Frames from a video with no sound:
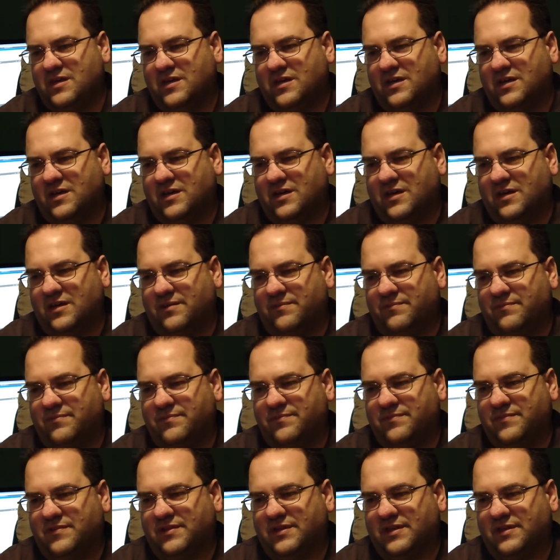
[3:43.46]
um,
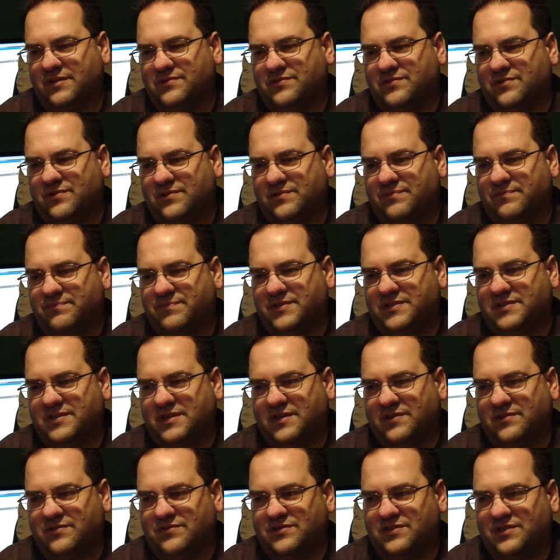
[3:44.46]
like certain
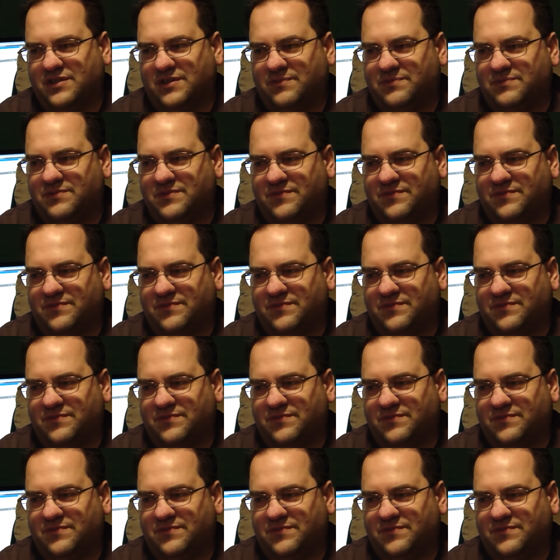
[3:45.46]
potato chips